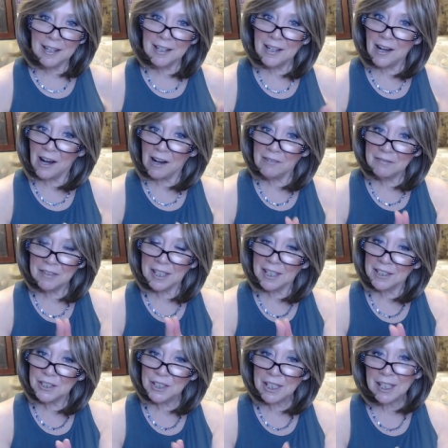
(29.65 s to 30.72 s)

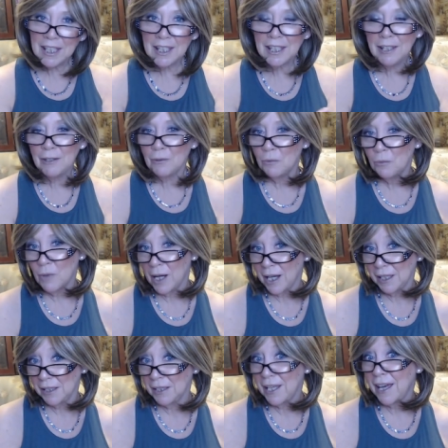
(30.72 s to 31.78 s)
Coffee, Tea,
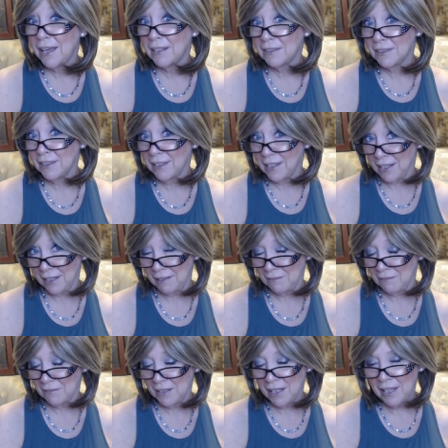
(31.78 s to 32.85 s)
Wine, and Life.